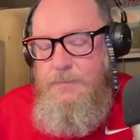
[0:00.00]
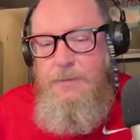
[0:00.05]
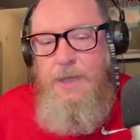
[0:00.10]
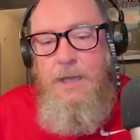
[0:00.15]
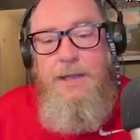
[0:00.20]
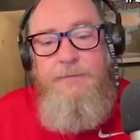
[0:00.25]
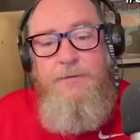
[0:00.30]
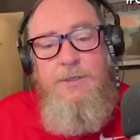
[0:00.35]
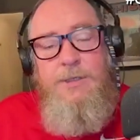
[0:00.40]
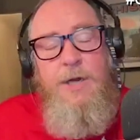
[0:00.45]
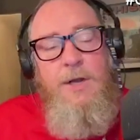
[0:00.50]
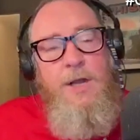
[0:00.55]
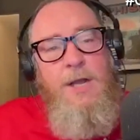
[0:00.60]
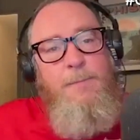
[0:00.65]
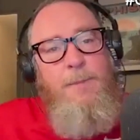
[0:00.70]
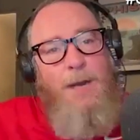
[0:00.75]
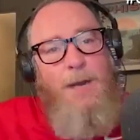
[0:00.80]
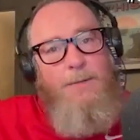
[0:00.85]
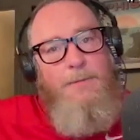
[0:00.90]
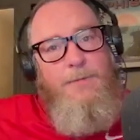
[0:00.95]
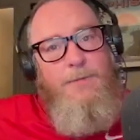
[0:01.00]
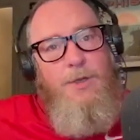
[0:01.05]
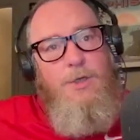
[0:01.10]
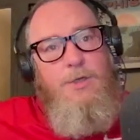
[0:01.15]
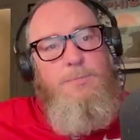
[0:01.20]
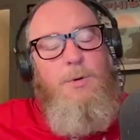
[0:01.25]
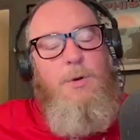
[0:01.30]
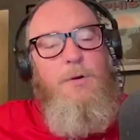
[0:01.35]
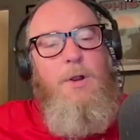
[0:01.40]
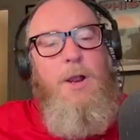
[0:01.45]
if you're talking about those
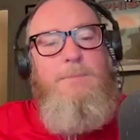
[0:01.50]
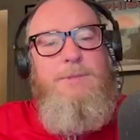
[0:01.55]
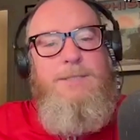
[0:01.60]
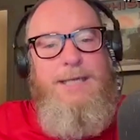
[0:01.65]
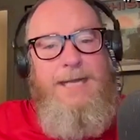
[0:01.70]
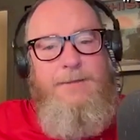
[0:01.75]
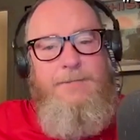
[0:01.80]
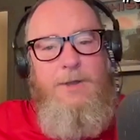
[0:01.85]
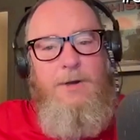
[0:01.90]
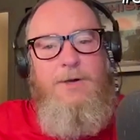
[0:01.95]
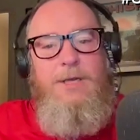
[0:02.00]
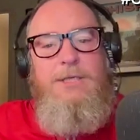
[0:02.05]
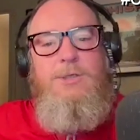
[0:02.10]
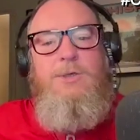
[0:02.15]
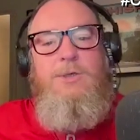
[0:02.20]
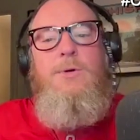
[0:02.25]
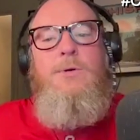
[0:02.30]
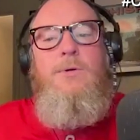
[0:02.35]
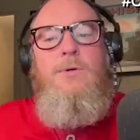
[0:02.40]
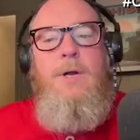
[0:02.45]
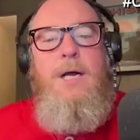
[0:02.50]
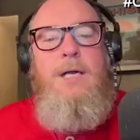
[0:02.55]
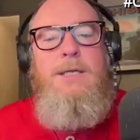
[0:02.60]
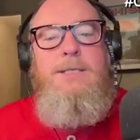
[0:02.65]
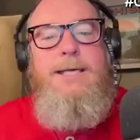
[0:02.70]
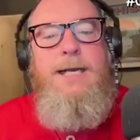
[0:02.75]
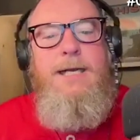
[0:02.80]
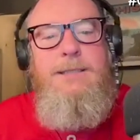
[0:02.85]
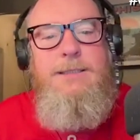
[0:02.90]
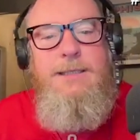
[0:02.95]
programs in their historical
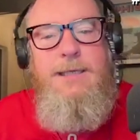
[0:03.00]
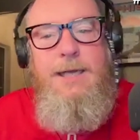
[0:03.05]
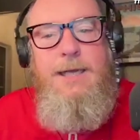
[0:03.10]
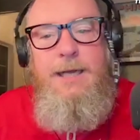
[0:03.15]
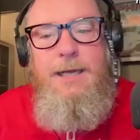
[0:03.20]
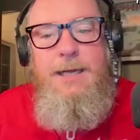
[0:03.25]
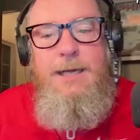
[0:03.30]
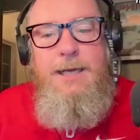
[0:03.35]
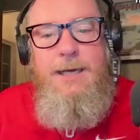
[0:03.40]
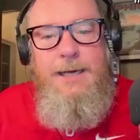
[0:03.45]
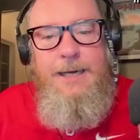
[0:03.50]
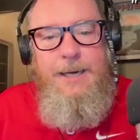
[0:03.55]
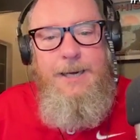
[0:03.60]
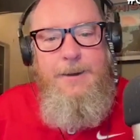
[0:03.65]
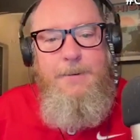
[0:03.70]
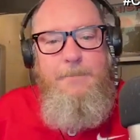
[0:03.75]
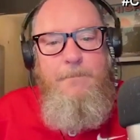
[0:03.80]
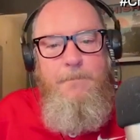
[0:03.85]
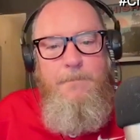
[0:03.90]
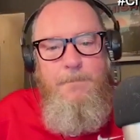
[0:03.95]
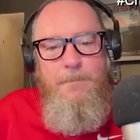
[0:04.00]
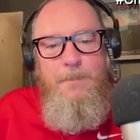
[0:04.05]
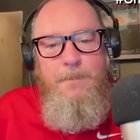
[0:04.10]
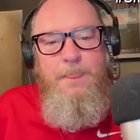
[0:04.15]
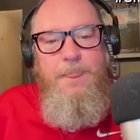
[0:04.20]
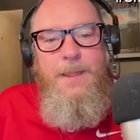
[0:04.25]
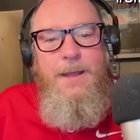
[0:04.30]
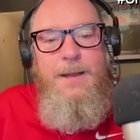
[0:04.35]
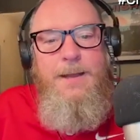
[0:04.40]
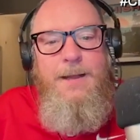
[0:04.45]
context, um,
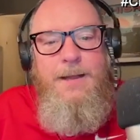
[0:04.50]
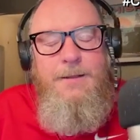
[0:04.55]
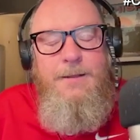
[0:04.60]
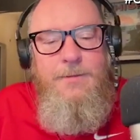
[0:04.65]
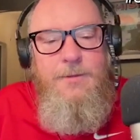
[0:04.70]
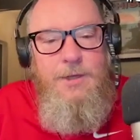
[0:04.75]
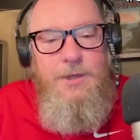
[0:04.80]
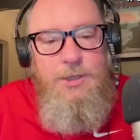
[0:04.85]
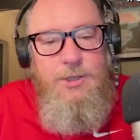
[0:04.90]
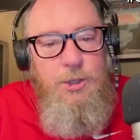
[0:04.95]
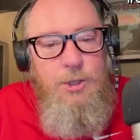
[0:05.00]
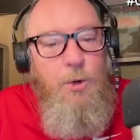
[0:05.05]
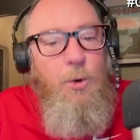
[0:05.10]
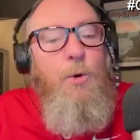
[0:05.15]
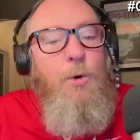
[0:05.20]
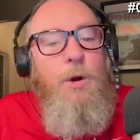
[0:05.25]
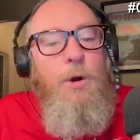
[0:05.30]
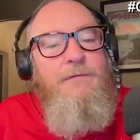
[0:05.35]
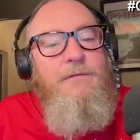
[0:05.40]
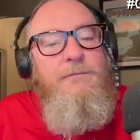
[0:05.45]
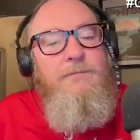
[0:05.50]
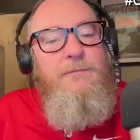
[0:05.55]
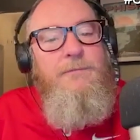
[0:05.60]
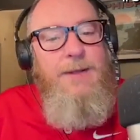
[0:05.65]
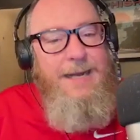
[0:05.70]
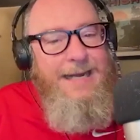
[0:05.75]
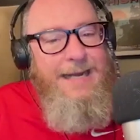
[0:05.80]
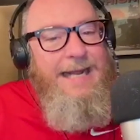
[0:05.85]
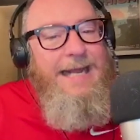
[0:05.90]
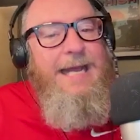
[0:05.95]
the score
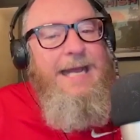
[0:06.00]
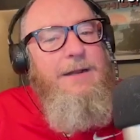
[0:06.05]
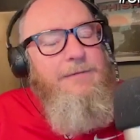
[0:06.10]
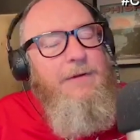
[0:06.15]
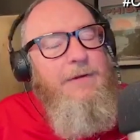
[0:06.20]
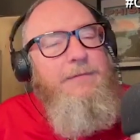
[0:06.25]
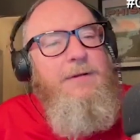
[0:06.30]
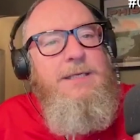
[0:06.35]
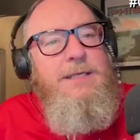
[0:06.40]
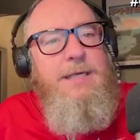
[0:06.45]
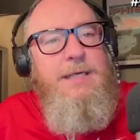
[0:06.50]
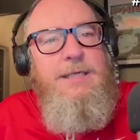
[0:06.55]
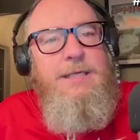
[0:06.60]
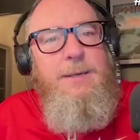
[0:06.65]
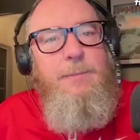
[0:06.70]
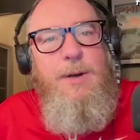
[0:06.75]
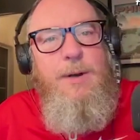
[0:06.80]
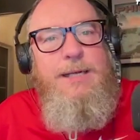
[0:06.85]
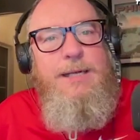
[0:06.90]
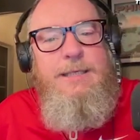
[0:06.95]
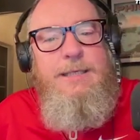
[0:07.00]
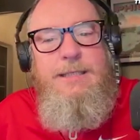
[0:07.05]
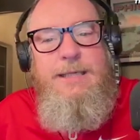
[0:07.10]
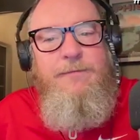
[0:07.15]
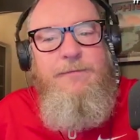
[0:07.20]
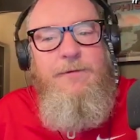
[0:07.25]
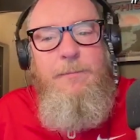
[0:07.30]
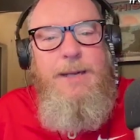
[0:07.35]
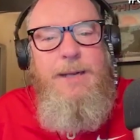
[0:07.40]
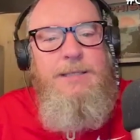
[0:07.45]
Indiana 56, Nebraska
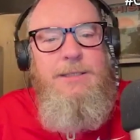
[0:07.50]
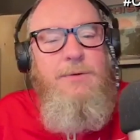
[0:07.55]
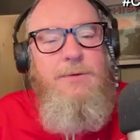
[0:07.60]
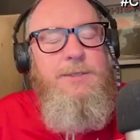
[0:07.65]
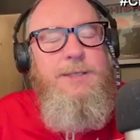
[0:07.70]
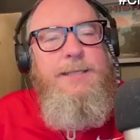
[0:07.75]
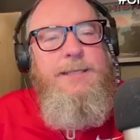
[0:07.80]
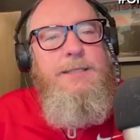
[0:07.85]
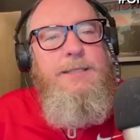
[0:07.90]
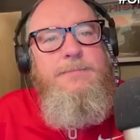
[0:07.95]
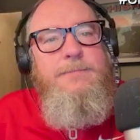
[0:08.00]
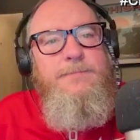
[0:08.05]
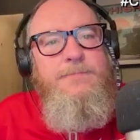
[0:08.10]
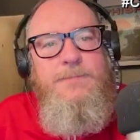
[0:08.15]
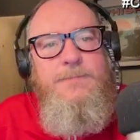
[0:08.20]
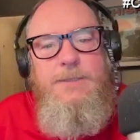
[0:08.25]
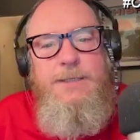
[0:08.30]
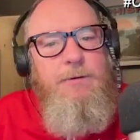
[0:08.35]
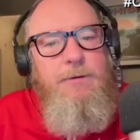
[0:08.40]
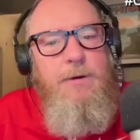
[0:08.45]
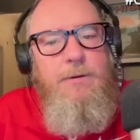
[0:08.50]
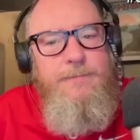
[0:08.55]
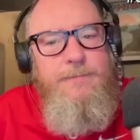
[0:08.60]
7 makes no sense. Zero,